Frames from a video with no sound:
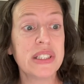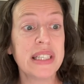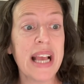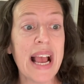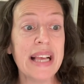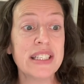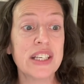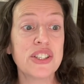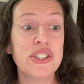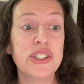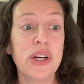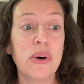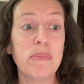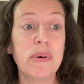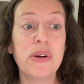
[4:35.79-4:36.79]
the ASICS
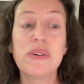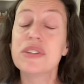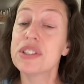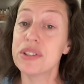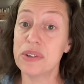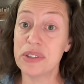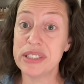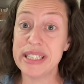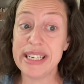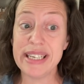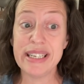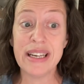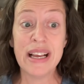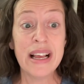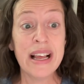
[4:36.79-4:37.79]
Gel Pulse 13.